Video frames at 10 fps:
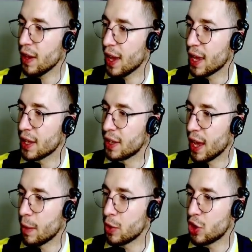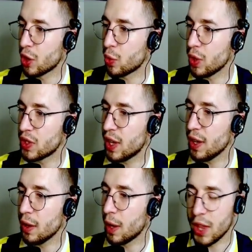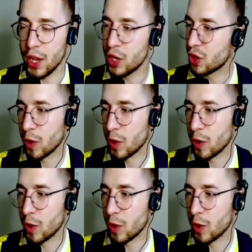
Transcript: and damage increasing, and then you're just gonna